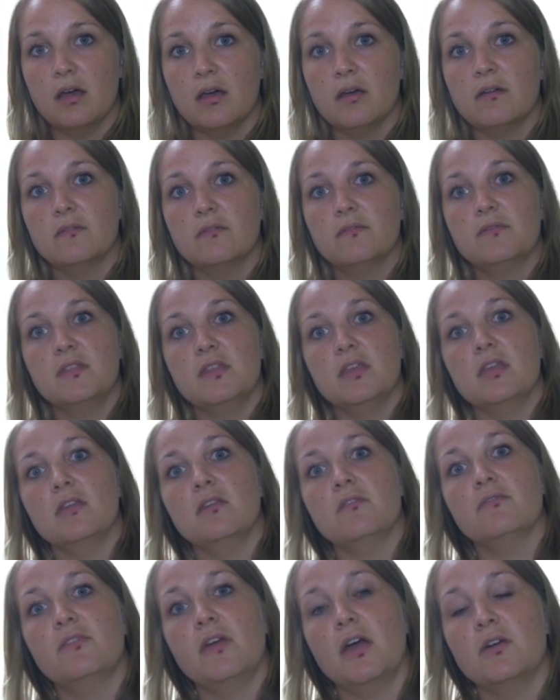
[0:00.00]
of
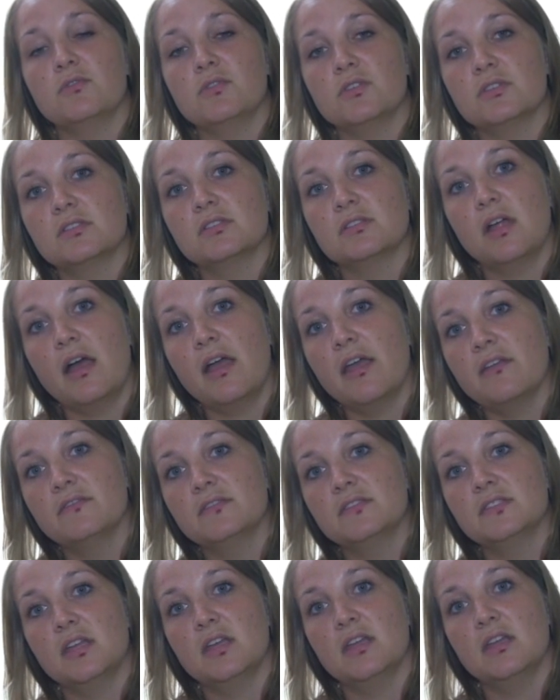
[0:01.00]
the founders' lives.